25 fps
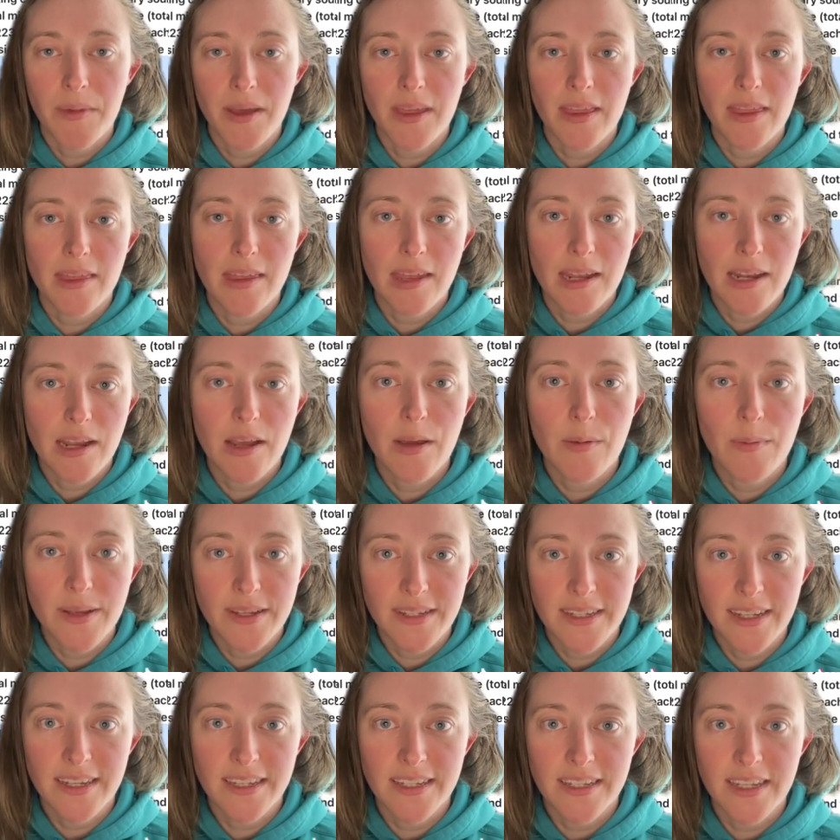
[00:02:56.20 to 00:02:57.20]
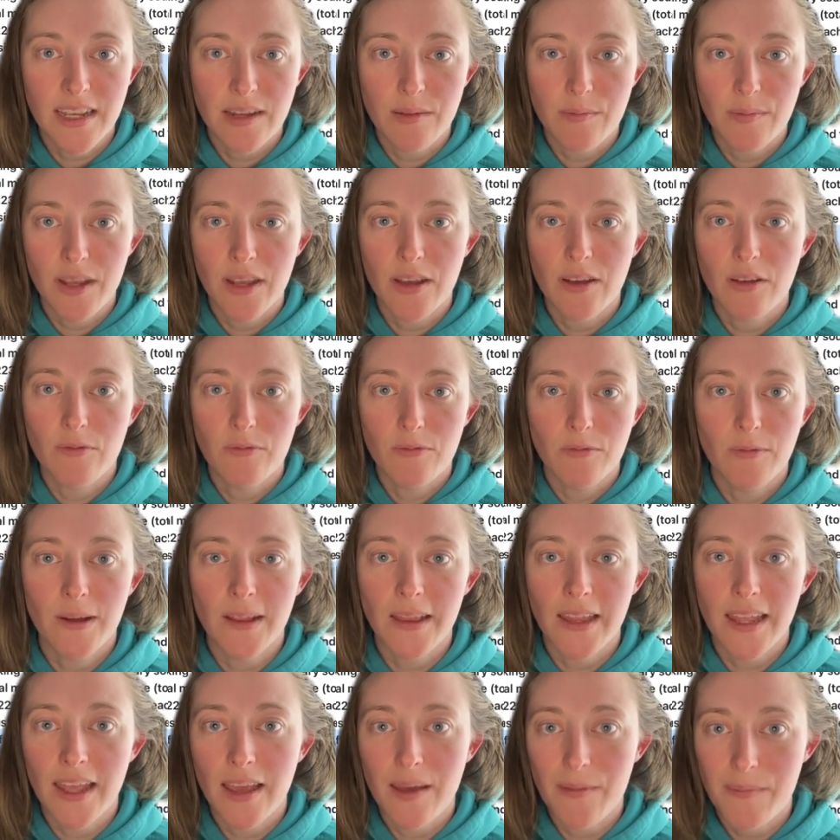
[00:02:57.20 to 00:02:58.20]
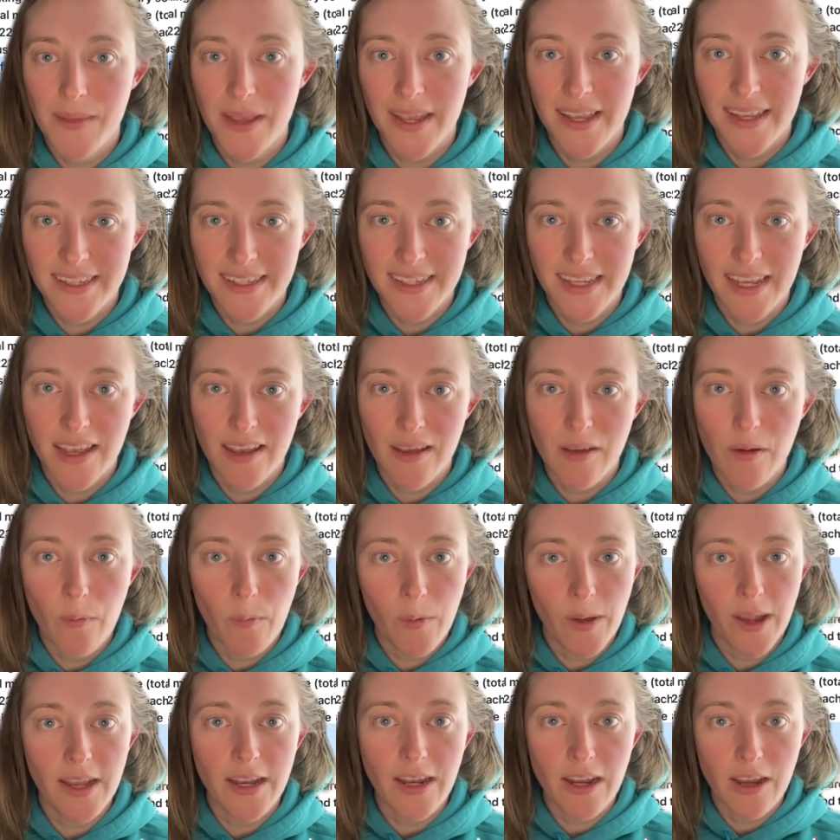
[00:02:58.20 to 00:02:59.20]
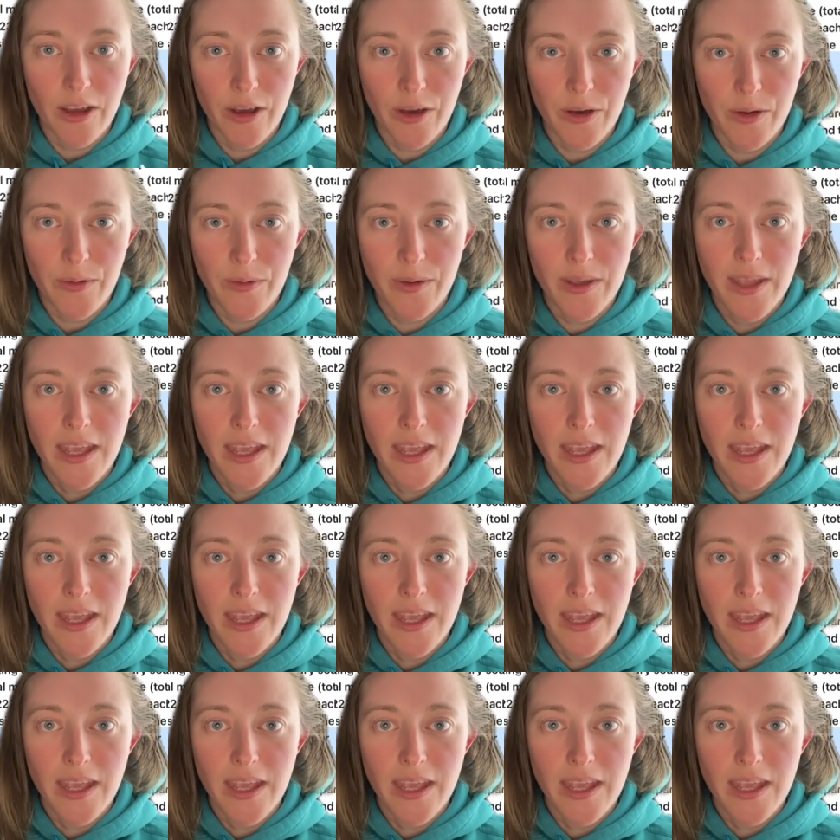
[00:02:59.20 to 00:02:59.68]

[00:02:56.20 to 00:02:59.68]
then hibiscus can be a really amazing way to go,